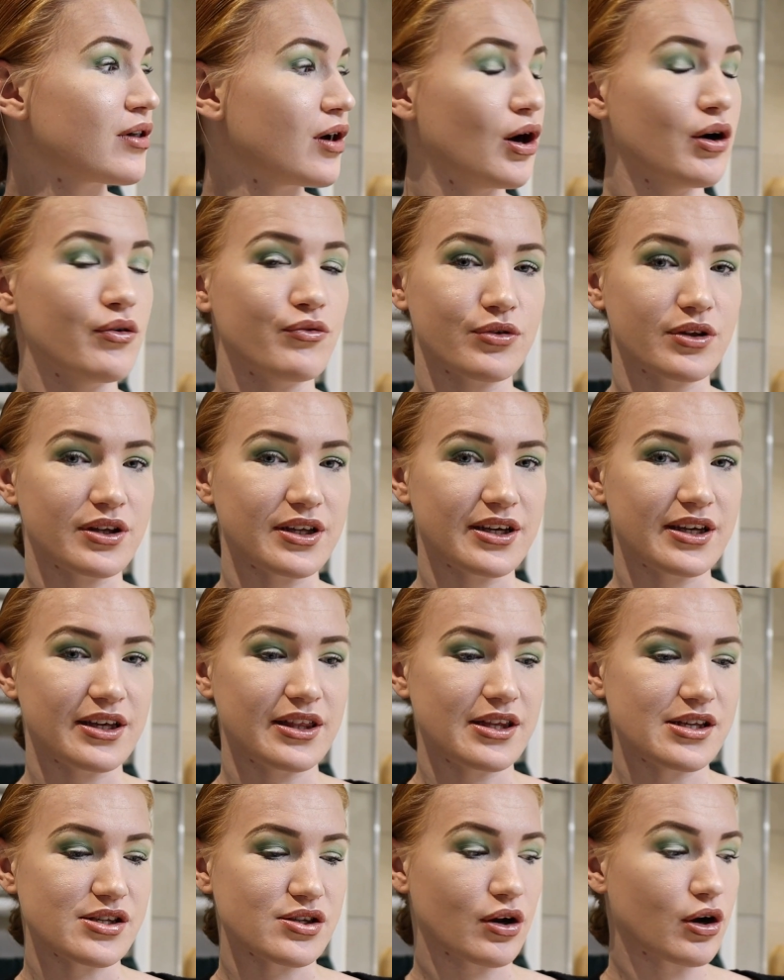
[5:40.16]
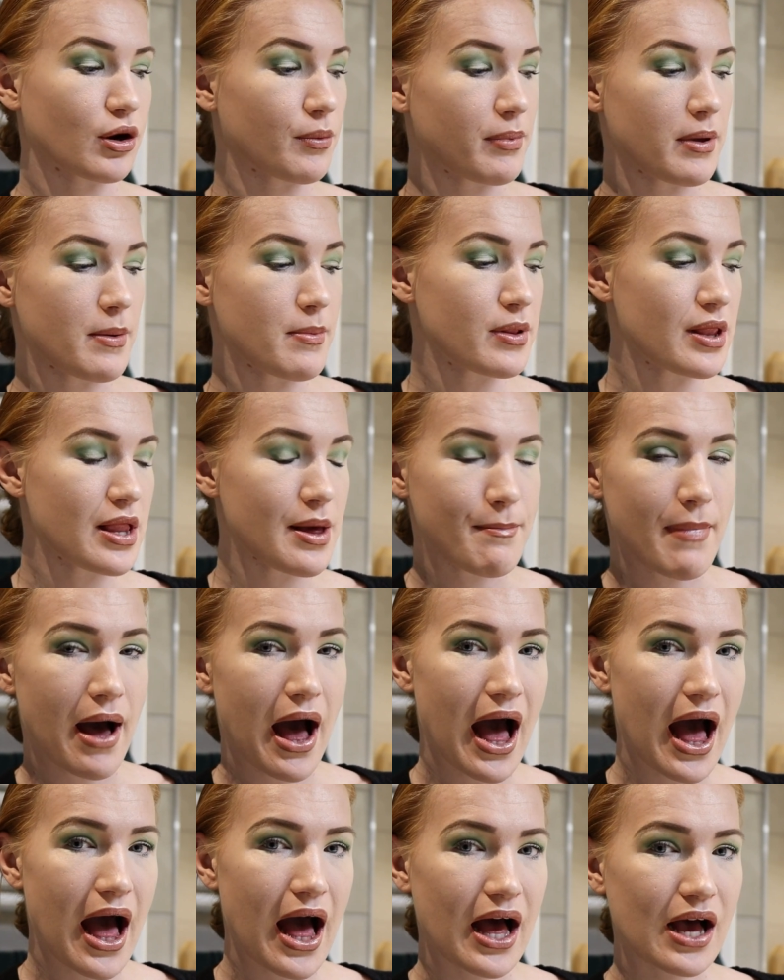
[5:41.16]
hopefully these other people in
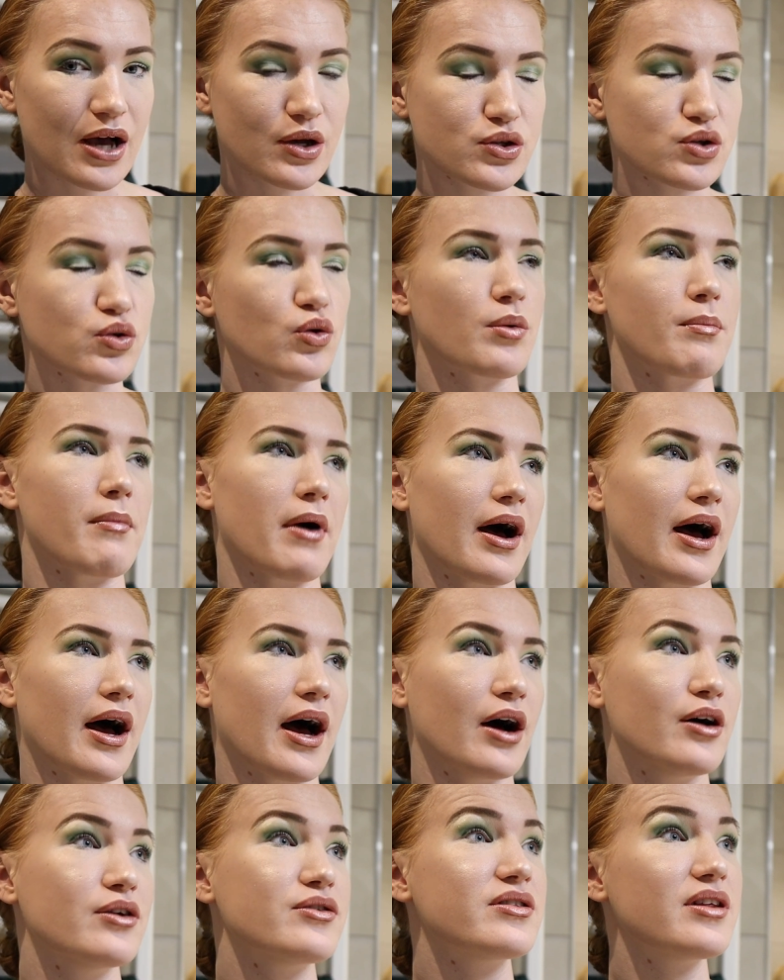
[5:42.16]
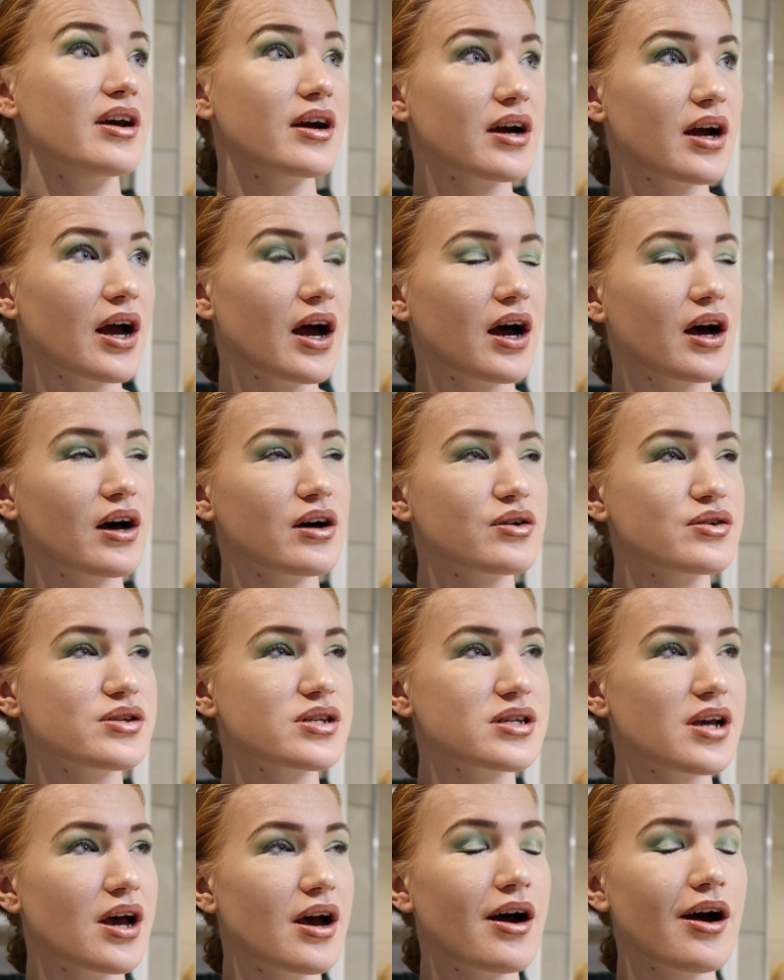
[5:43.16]
my house, or my house, their
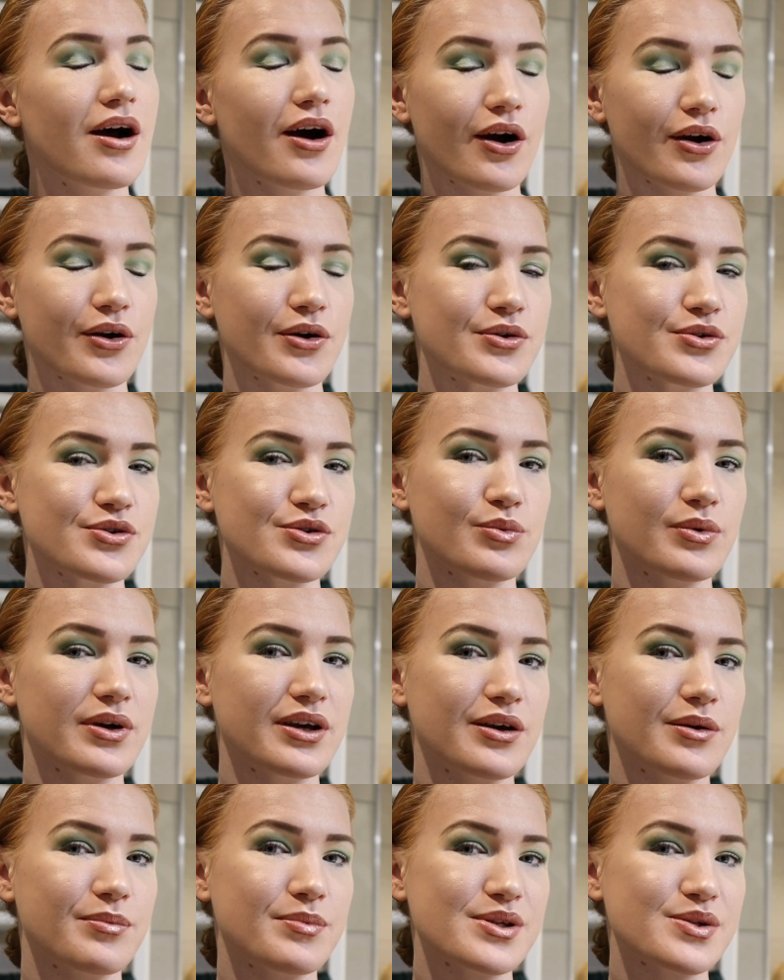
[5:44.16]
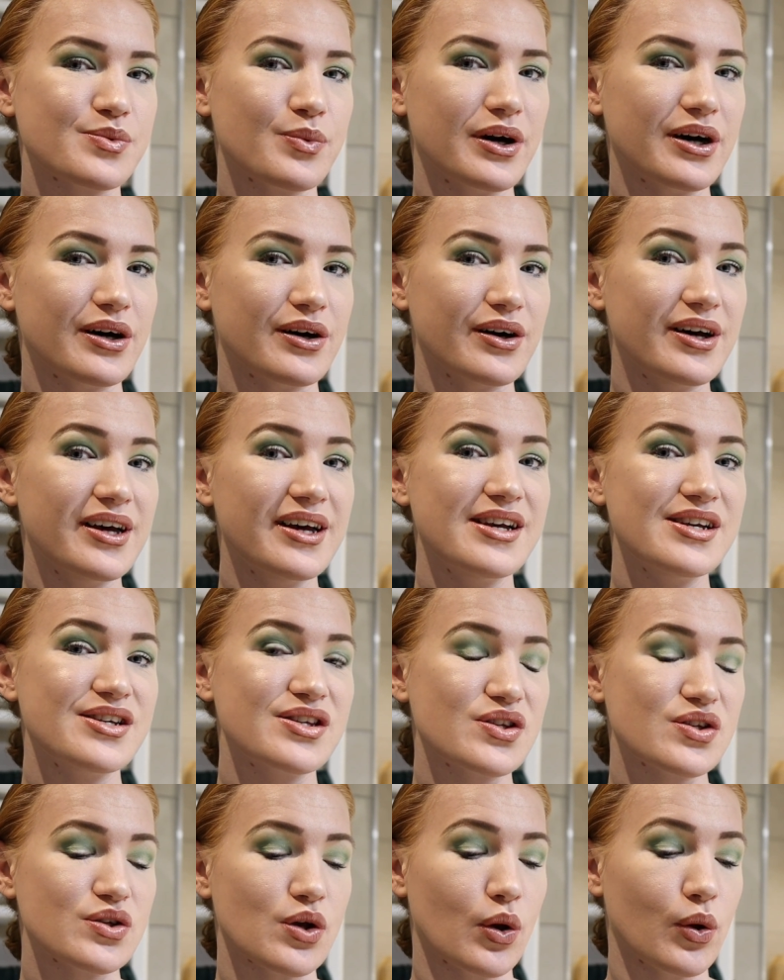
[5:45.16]
house, are going to wake up as well.
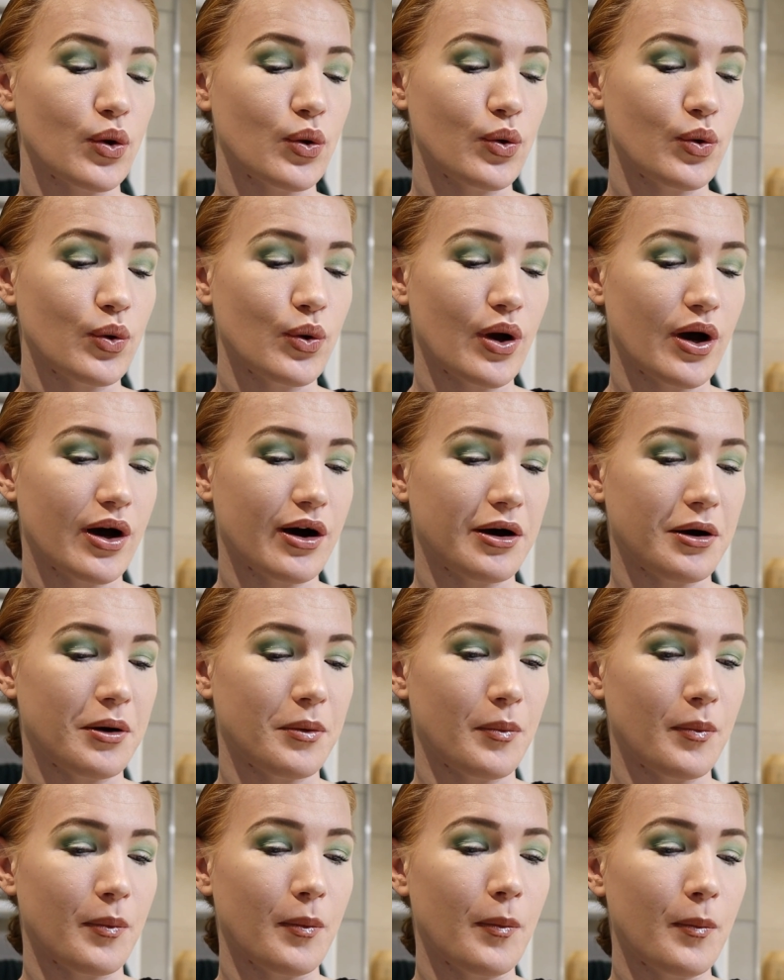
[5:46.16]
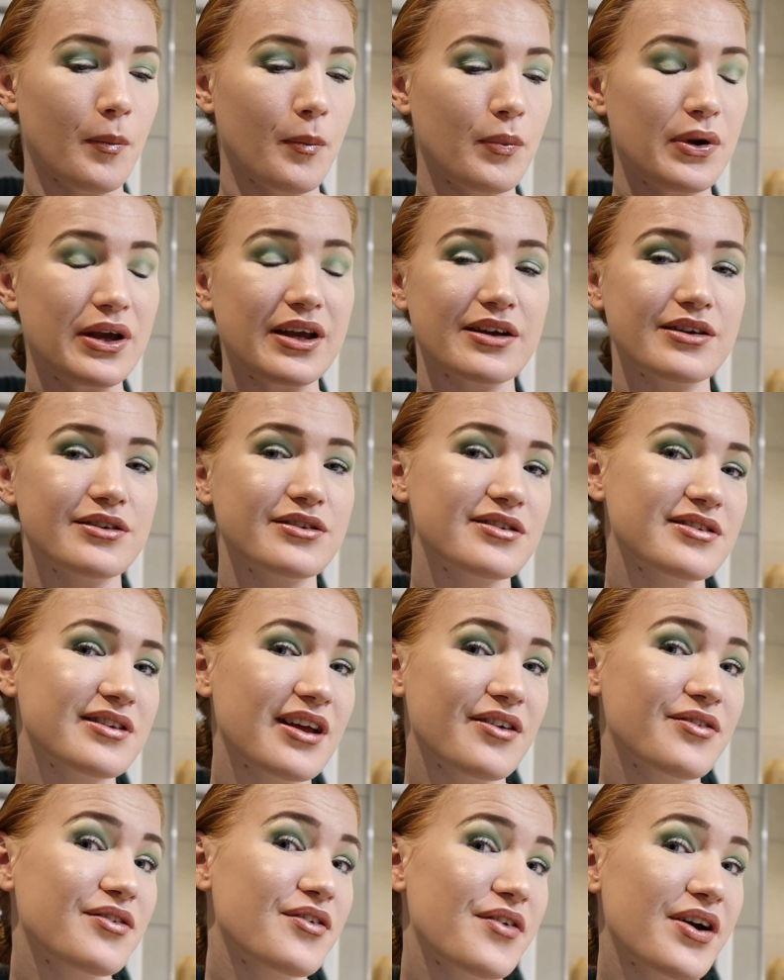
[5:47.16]
So we can just
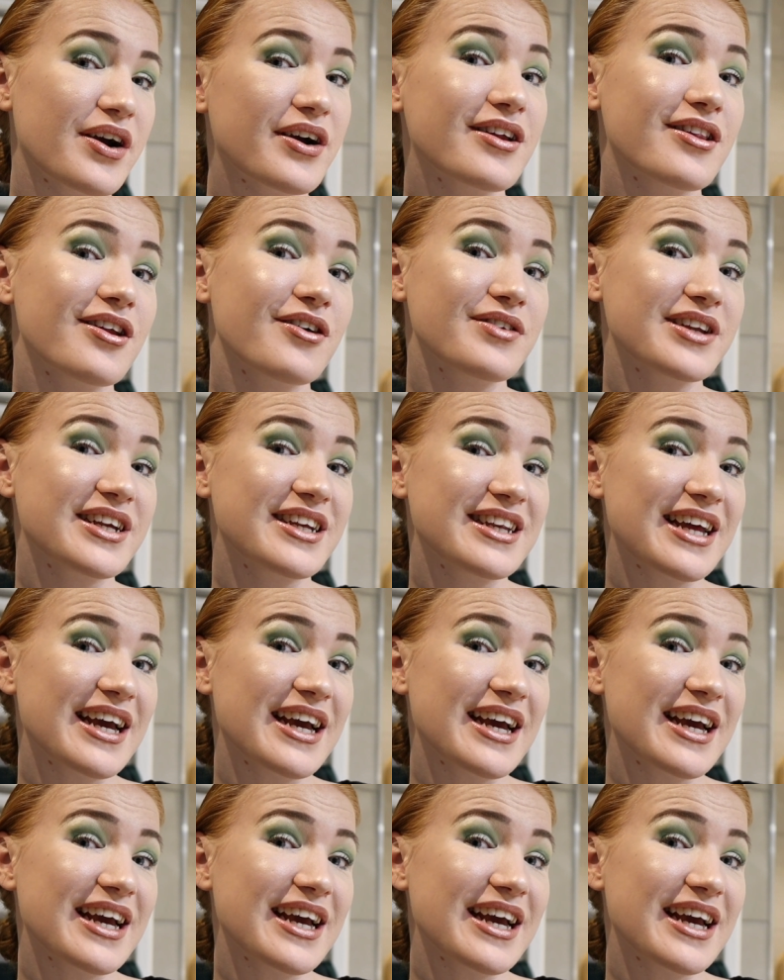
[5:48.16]
have a very lovely